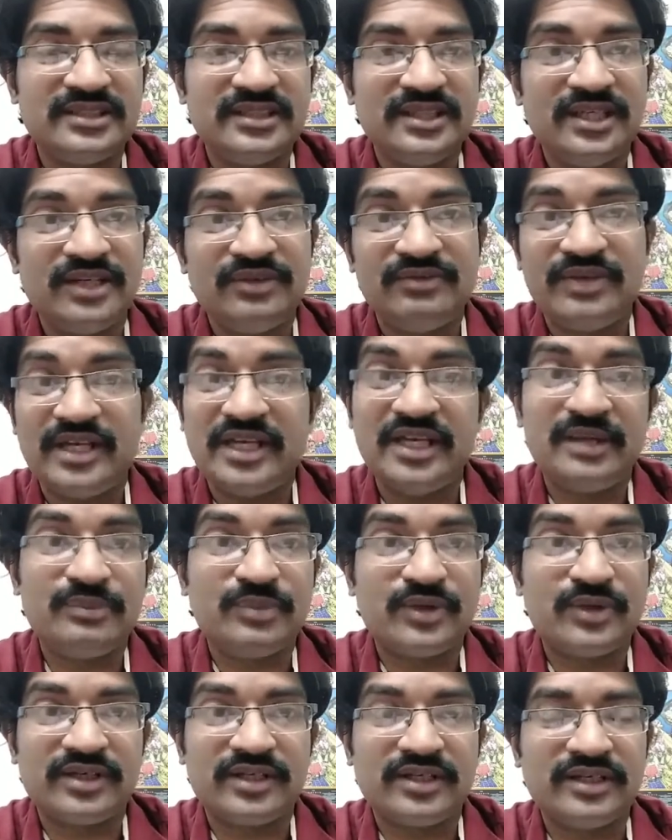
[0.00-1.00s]
Very
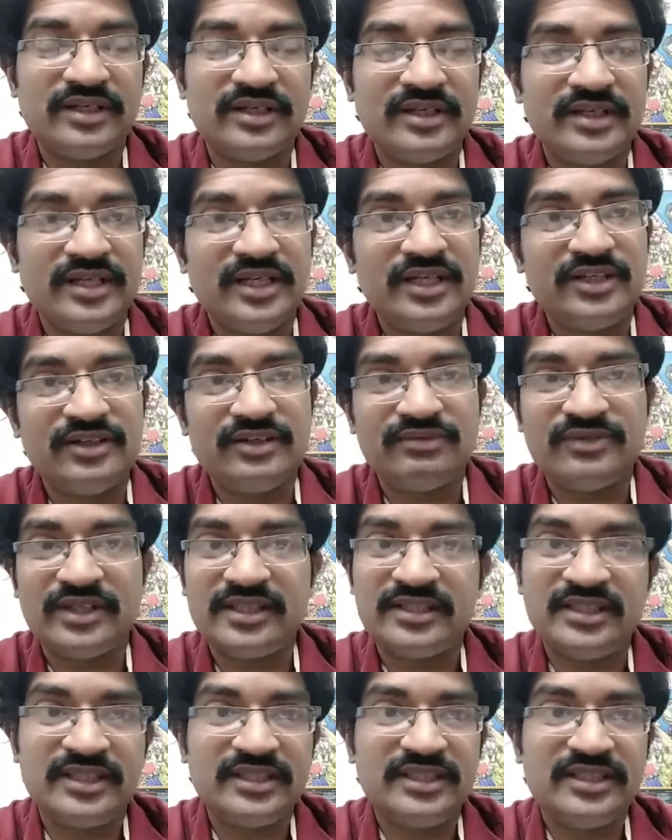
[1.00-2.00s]
important. It will, one
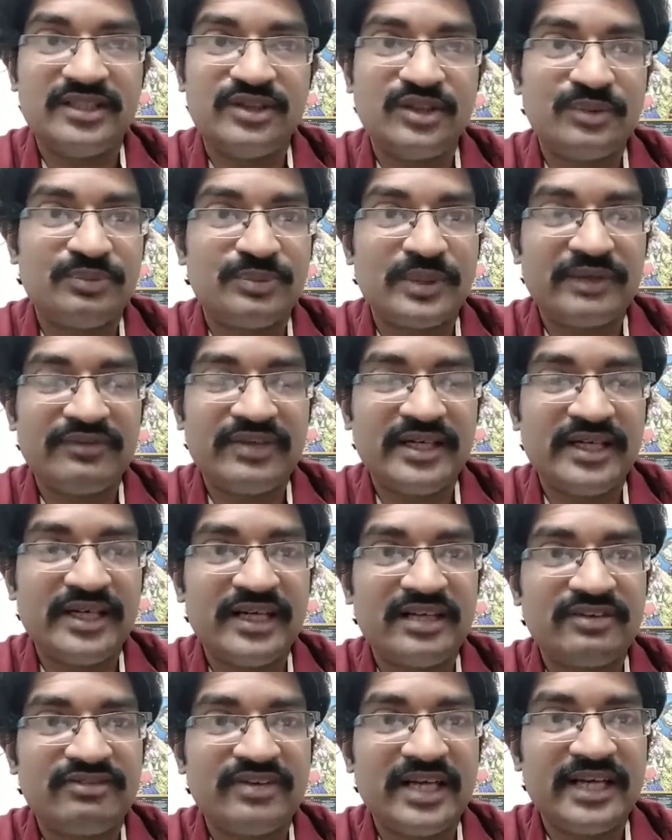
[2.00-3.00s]
thing, it will prevent head
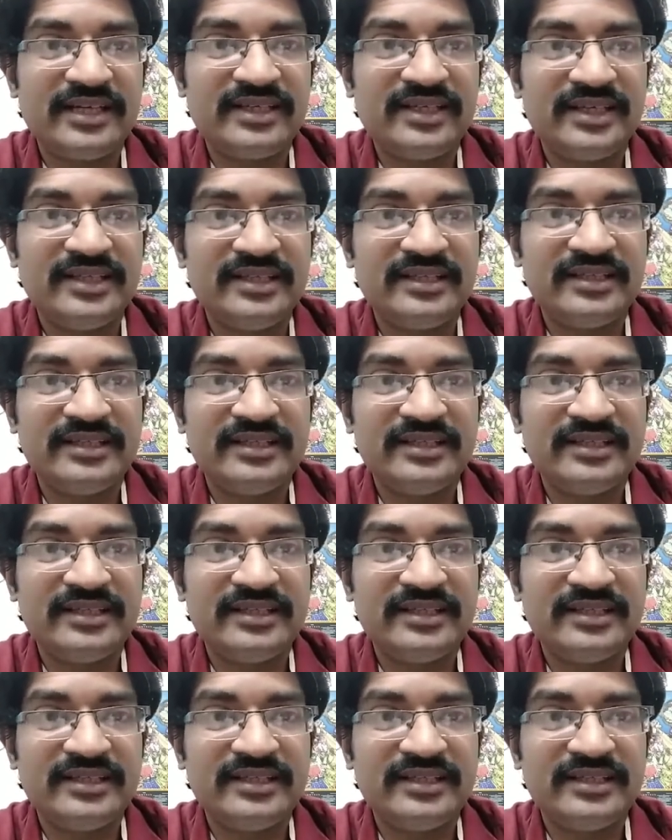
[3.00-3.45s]
flattening.